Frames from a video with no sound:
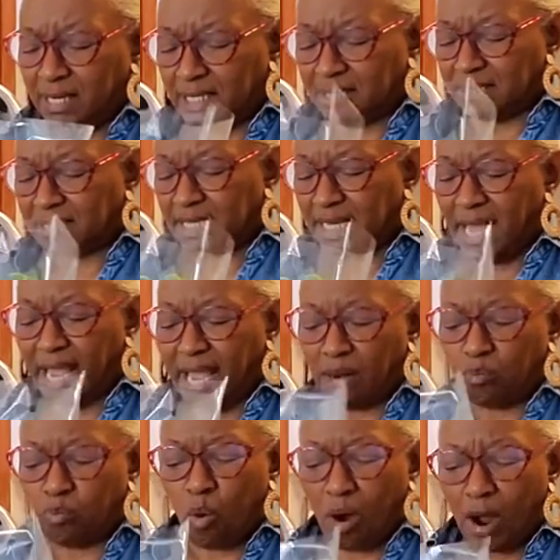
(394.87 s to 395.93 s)
is to
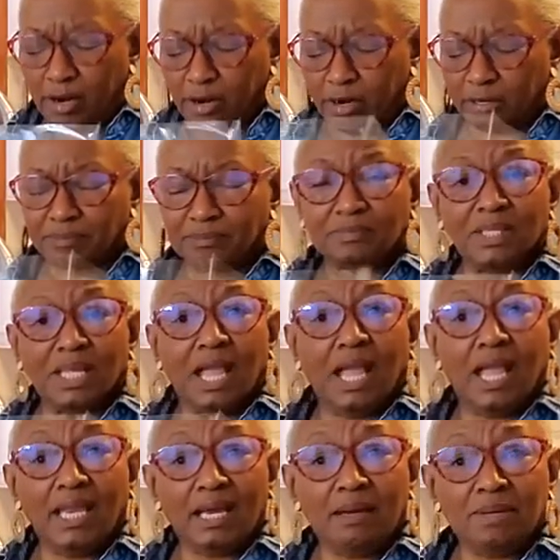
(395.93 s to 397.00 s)
add water,
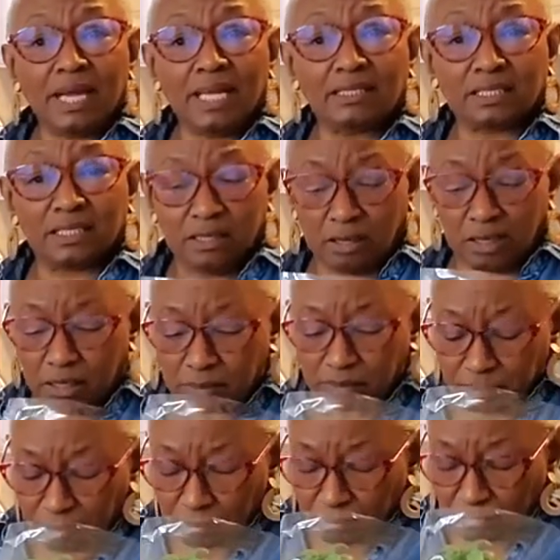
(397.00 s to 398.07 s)
and I'm actually going to
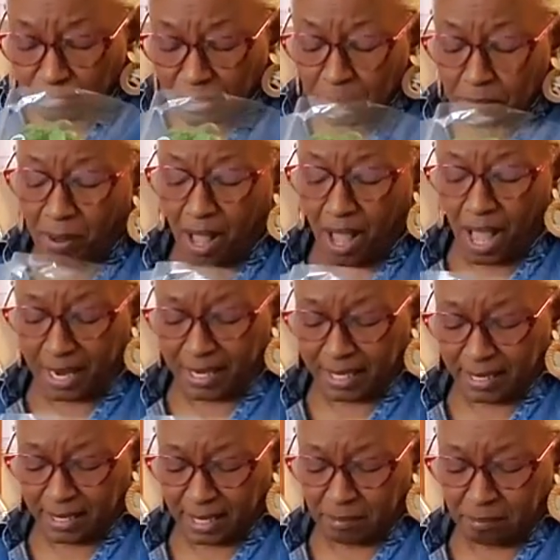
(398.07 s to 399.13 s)
pot
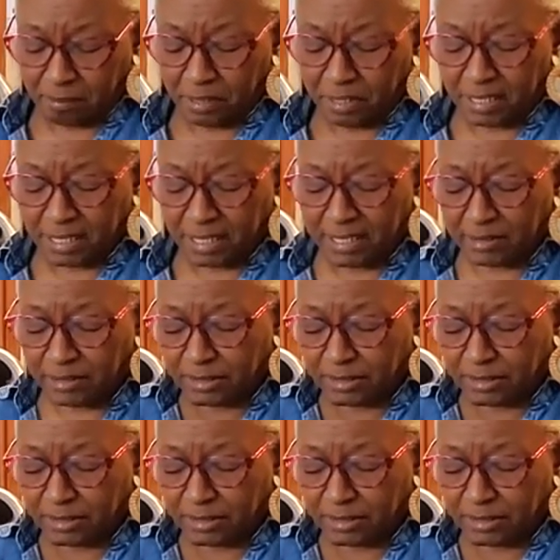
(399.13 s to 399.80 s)
it and put it